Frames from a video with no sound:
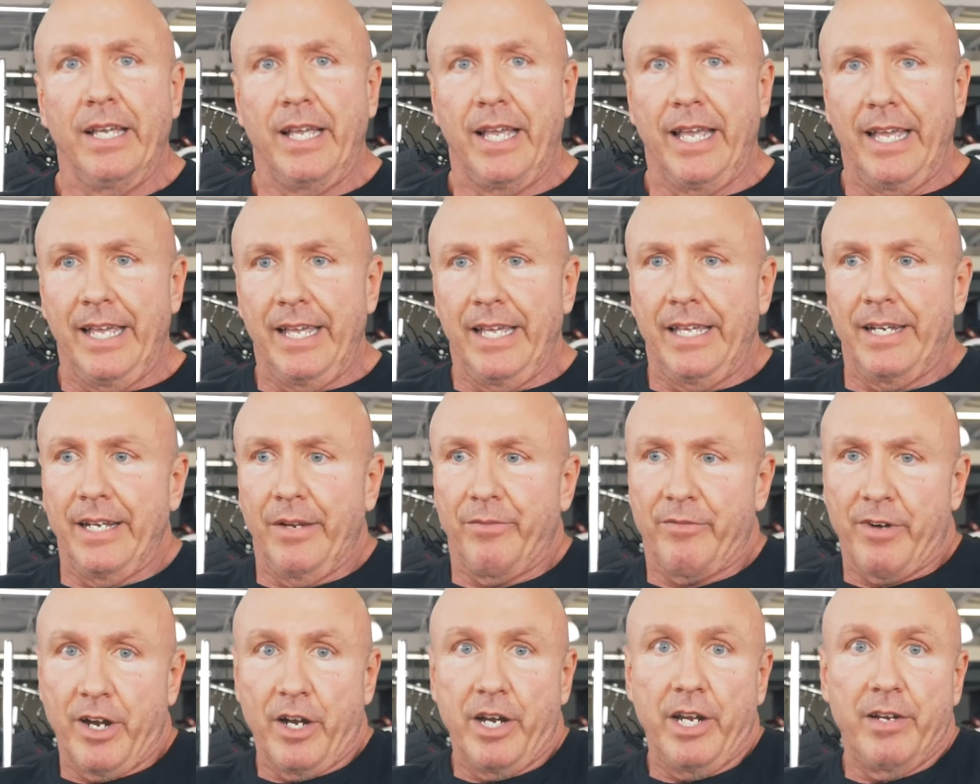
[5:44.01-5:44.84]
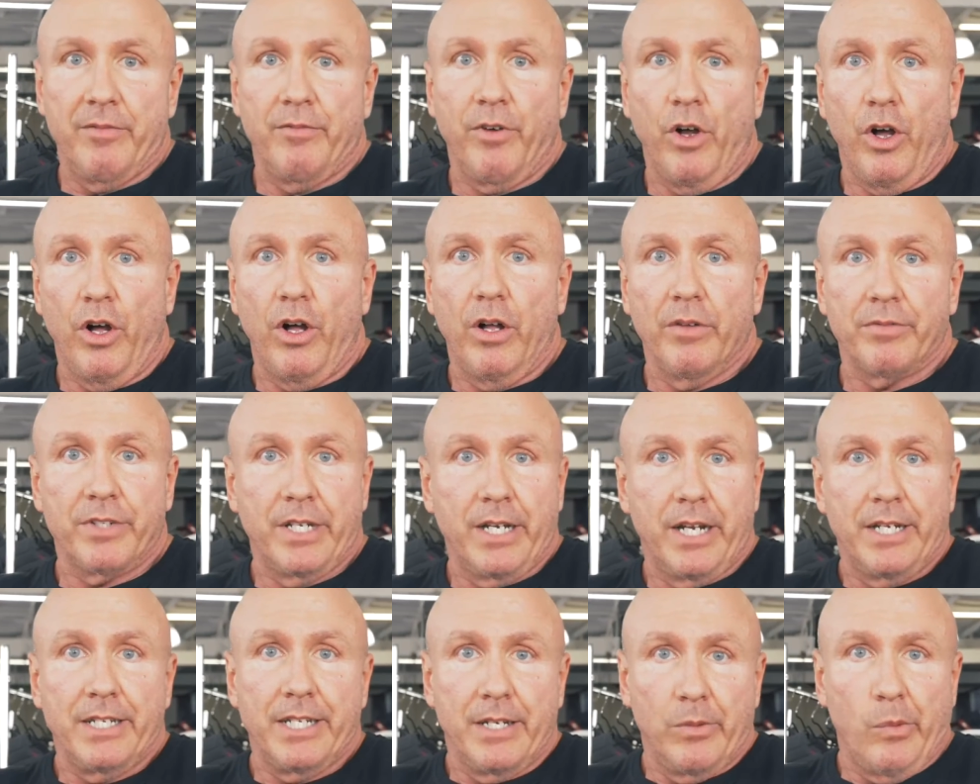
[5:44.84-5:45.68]
and very involved,
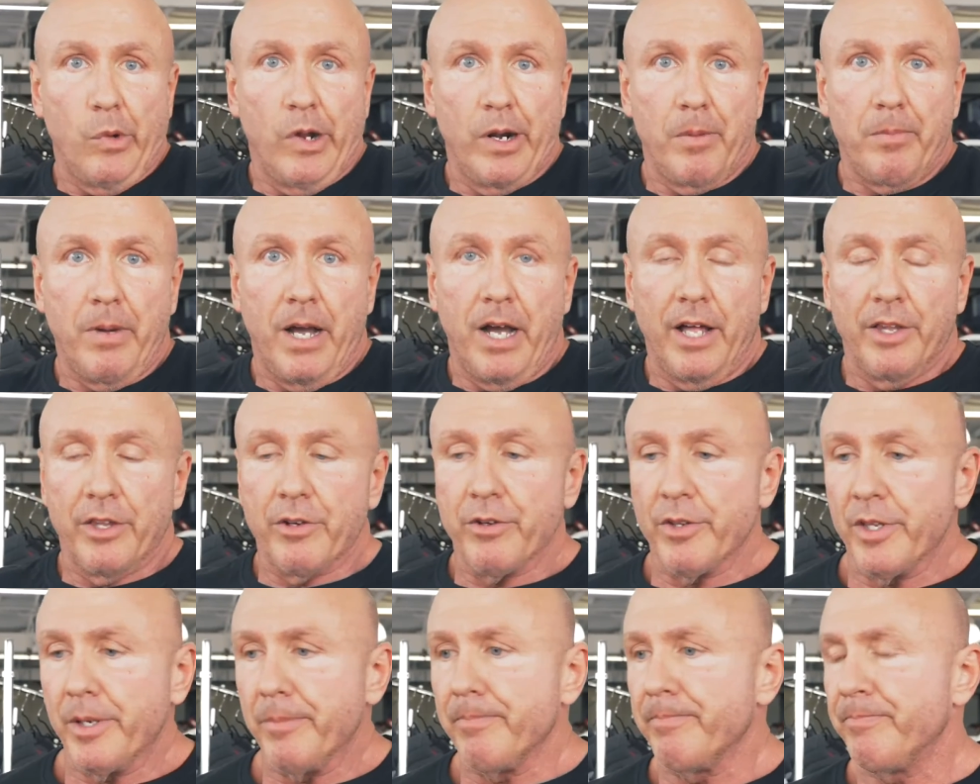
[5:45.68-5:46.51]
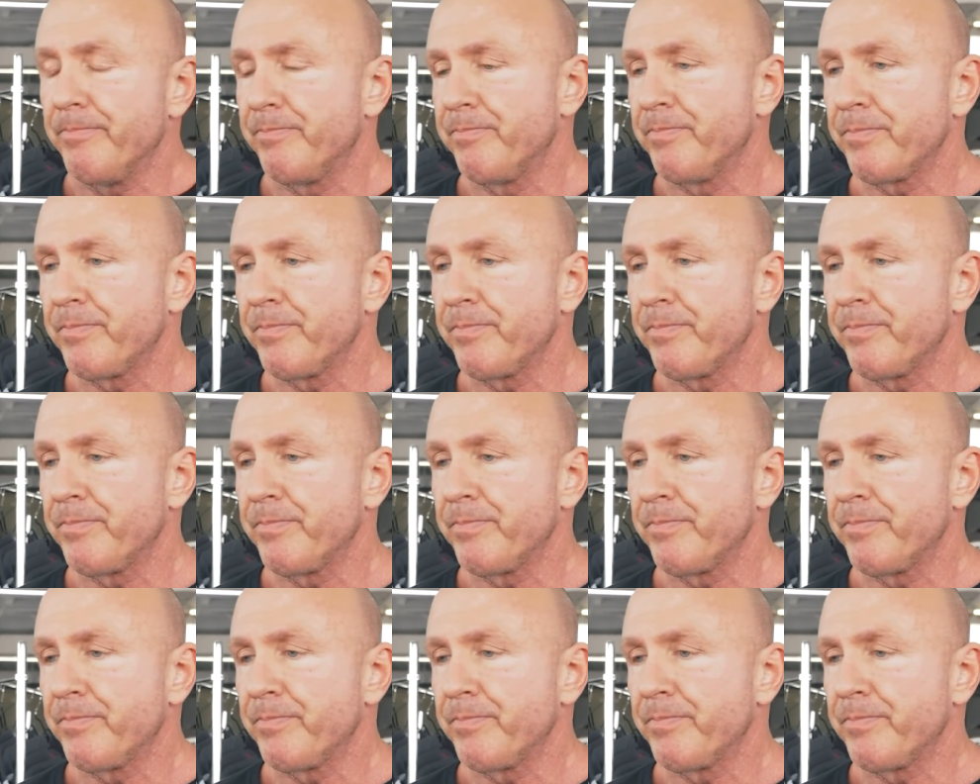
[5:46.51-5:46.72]
and I didn't want to bother them.